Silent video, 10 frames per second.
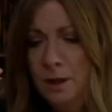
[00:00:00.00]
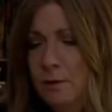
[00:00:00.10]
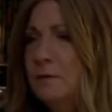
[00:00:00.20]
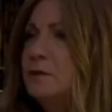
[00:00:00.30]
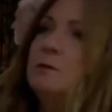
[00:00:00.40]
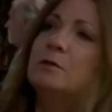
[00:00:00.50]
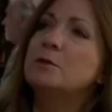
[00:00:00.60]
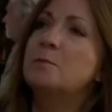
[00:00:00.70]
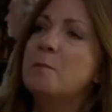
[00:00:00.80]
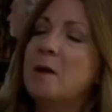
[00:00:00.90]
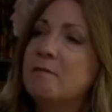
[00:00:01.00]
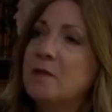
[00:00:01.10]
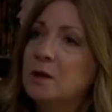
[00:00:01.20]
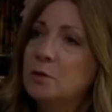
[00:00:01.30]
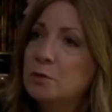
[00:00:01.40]
No, I've still got to prepare for
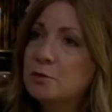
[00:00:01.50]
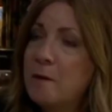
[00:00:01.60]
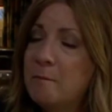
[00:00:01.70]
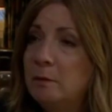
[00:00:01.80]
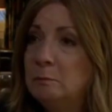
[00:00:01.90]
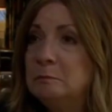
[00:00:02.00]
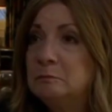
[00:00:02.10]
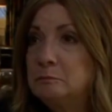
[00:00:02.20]
that course, remember?